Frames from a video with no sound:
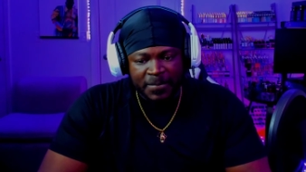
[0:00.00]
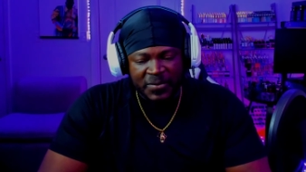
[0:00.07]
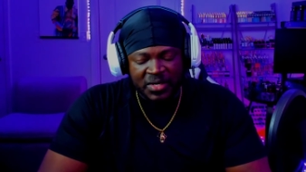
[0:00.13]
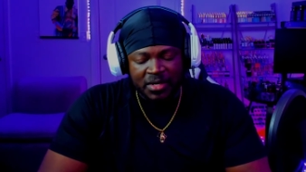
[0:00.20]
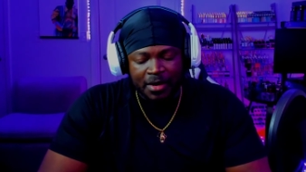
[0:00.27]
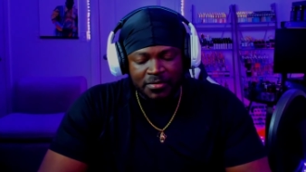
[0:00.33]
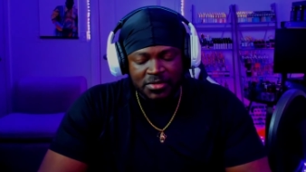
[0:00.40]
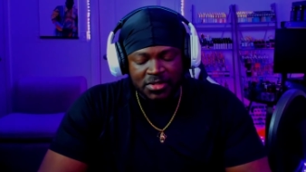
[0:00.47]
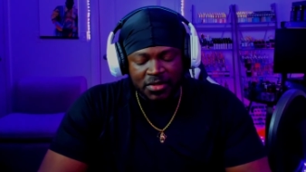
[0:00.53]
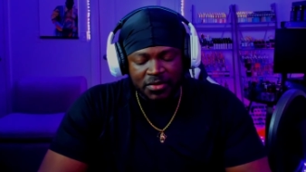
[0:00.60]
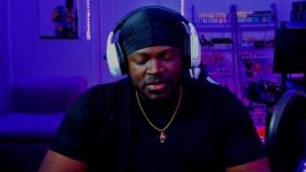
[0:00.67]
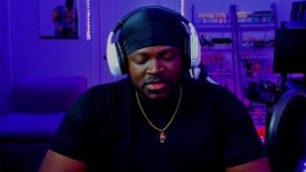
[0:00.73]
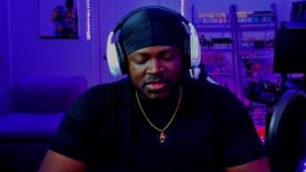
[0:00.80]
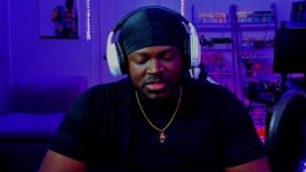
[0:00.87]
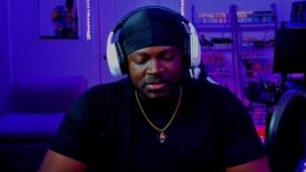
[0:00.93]
I was
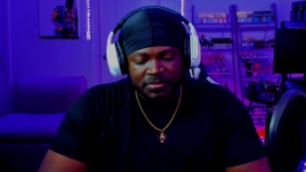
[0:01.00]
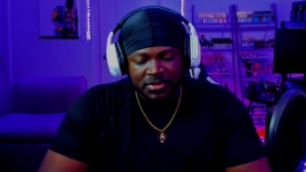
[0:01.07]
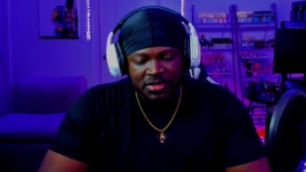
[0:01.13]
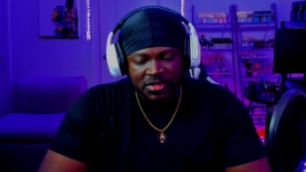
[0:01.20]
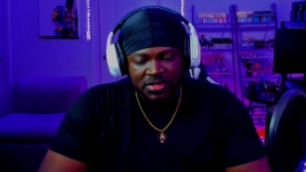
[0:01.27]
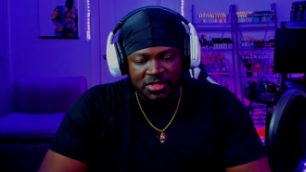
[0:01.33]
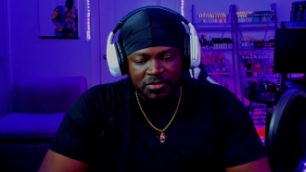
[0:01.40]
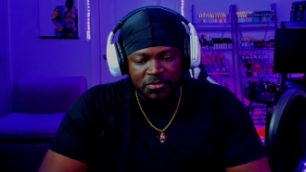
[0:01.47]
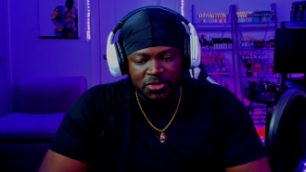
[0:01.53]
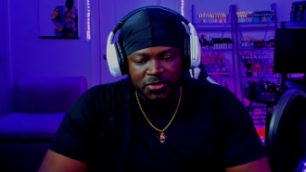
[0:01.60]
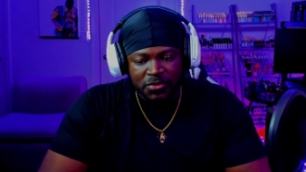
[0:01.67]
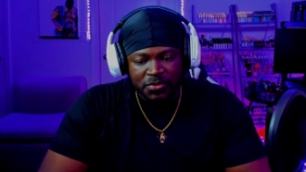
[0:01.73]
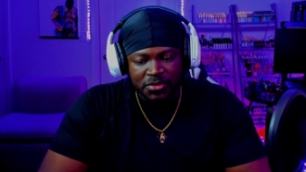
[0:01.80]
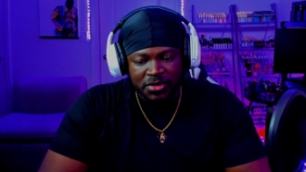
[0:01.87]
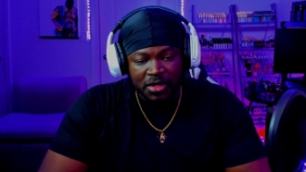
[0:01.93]
noticing some of the things he was
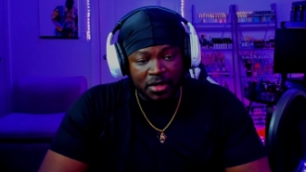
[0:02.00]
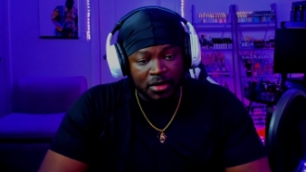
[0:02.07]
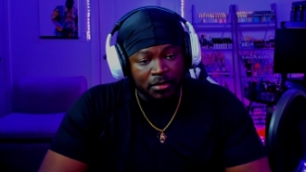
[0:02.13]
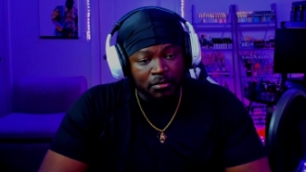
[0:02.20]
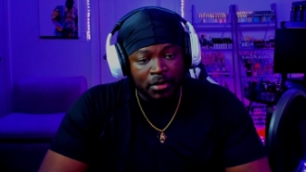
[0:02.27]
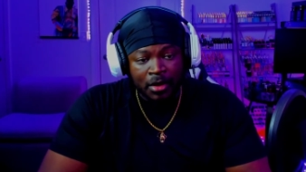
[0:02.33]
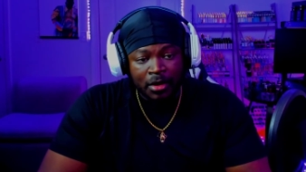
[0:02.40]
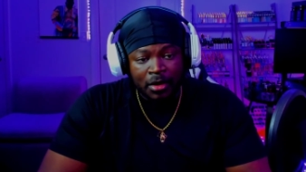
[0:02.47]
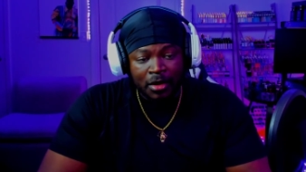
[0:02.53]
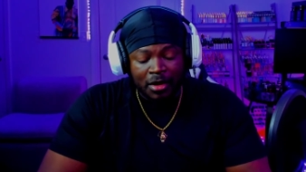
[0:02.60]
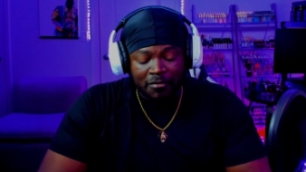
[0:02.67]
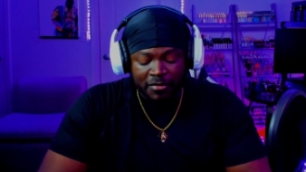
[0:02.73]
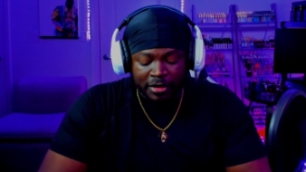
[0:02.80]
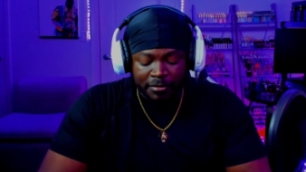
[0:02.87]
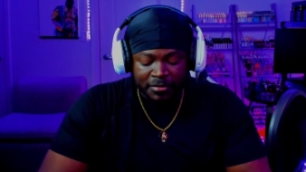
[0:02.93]
using, and I'm
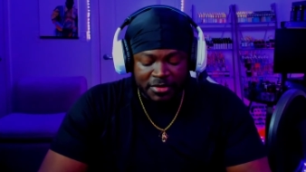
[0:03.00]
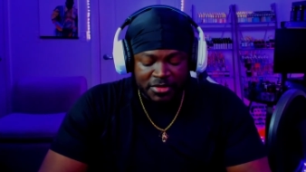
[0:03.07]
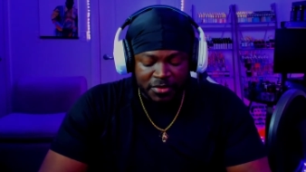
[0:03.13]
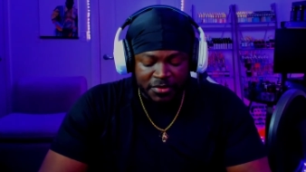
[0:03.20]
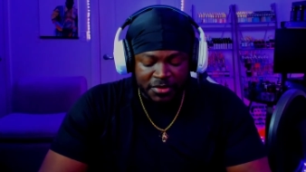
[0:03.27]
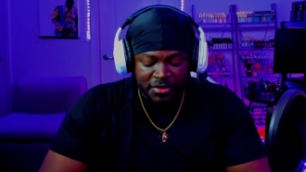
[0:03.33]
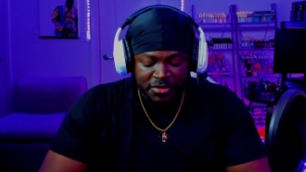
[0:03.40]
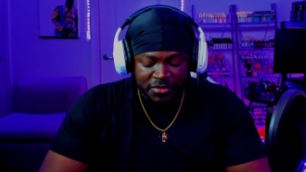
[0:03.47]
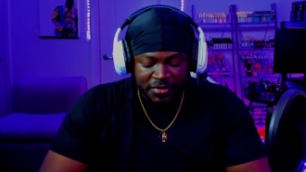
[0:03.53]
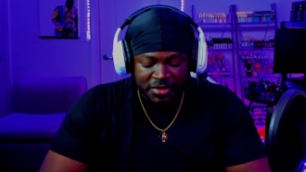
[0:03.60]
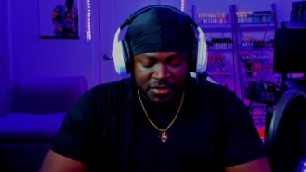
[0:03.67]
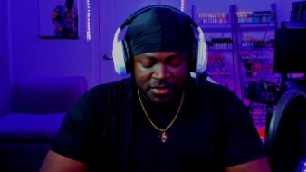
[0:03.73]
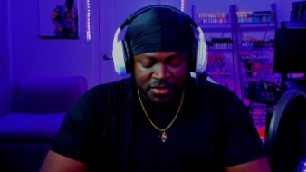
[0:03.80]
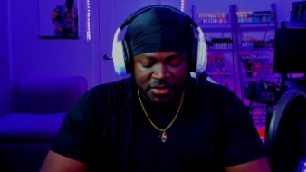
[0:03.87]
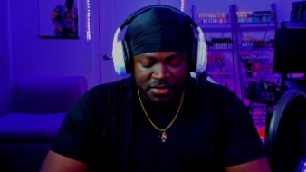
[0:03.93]
very much so
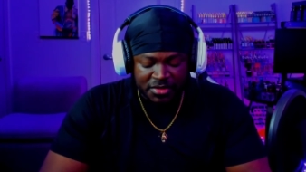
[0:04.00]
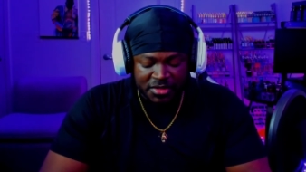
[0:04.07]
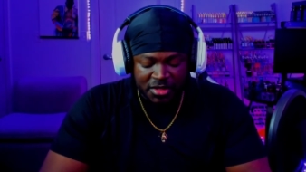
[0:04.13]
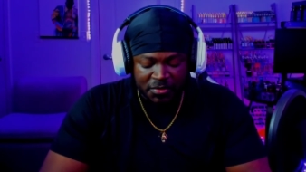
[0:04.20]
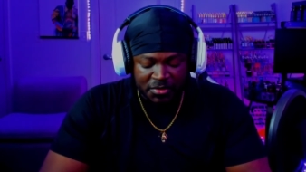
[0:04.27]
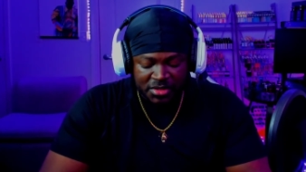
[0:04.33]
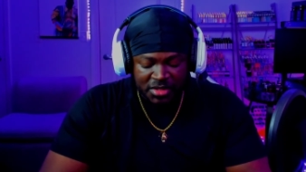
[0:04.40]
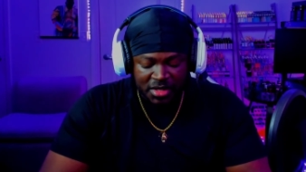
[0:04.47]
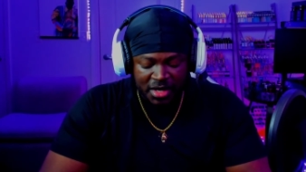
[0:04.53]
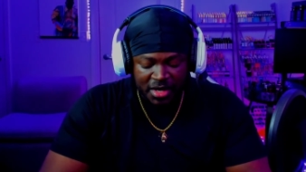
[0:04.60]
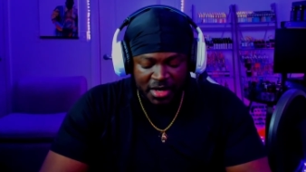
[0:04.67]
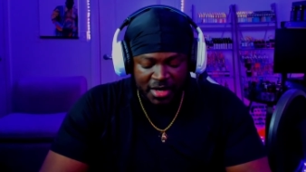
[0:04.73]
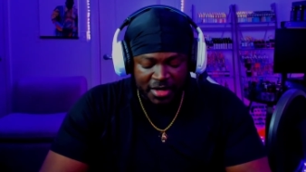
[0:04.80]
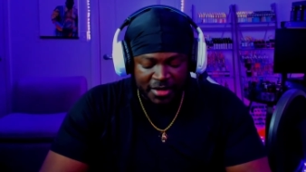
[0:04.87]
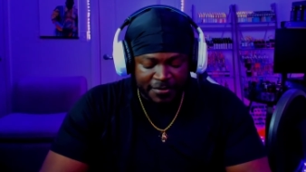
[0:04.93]
interested in seeing what this guy
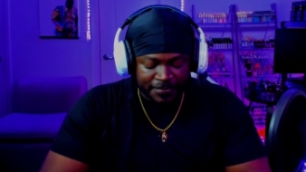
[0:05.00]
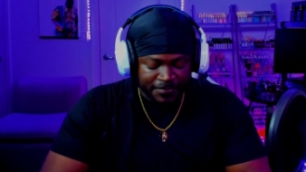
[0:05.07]
got.